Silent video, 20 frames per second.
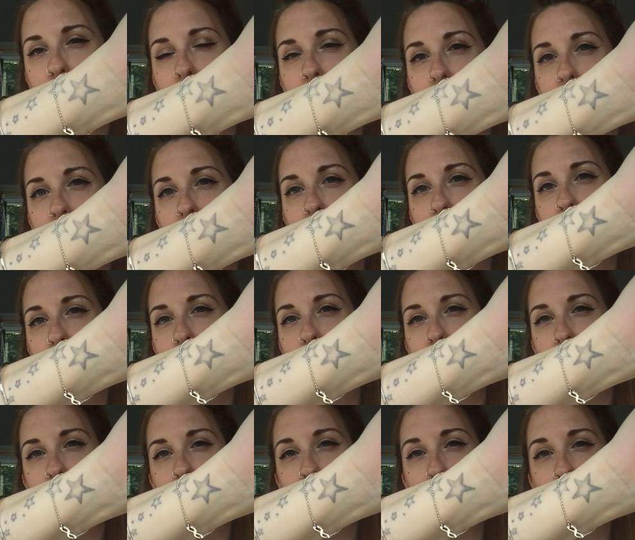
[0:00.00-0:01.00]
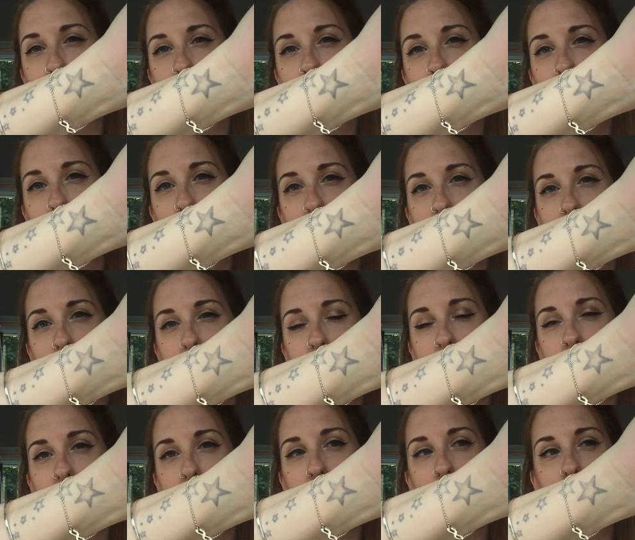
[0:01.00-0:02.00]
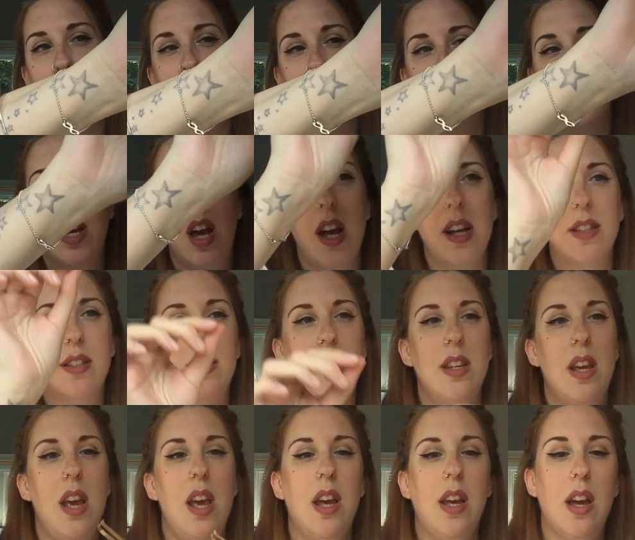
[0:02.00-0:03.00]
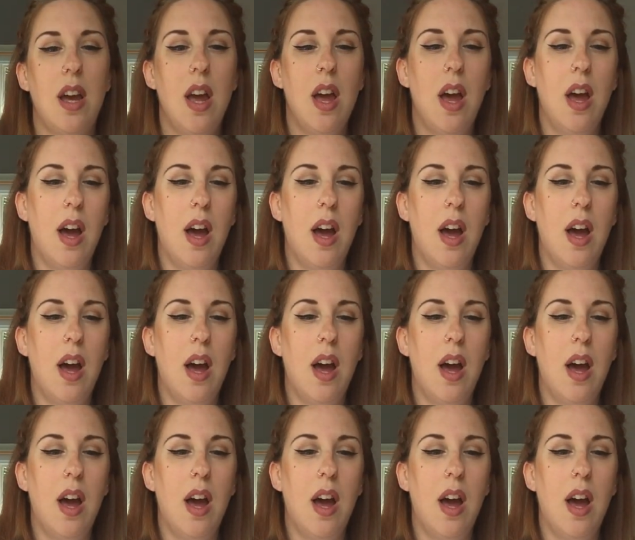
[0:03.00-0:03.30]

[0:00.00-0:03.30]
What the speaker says: And again, I've had these for years. They are fantastic.